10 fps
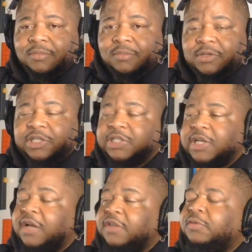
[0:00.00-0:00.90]
She
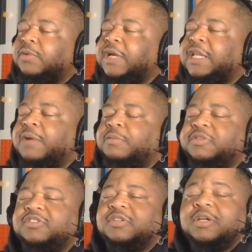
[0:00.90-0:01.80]
shot a 3 that
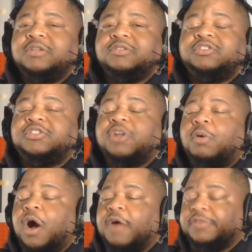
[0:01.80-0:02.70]
was so
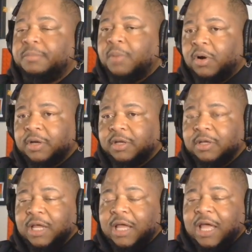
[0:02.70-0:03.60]
off the mark.
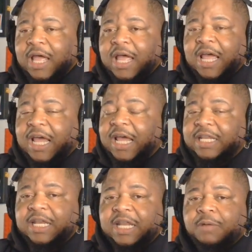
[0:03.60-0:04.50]

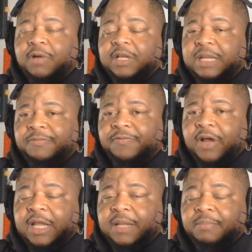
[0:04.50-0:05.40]
It wasn't even
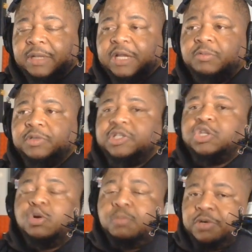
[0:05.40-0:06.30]
funny. But there was
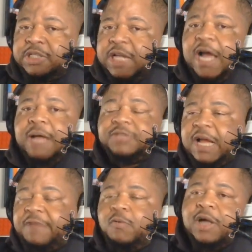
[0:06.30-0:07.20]
numerous times, and
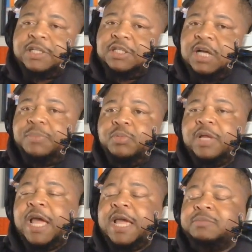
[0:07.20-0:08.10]
I've watched a couple
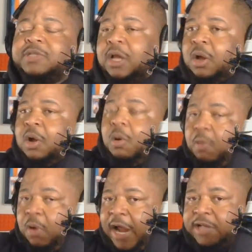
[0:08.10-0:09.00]
games
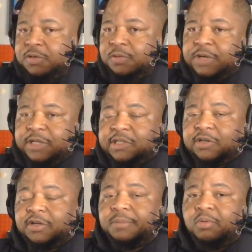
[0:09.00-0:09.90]
where Angel Reese is
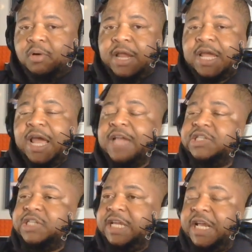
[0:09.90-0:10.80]
on the break and
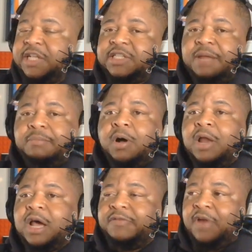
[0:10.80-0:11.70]
she gets that ball
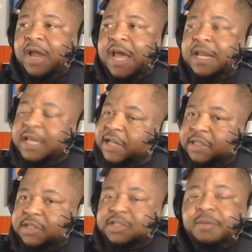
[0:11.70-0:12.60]
out of her hand and gets
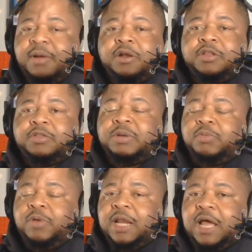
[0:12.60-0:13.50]
it to somebody on the
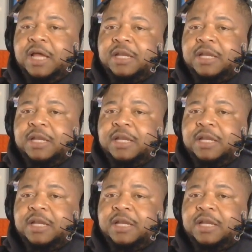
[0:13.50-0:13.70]
3-point line.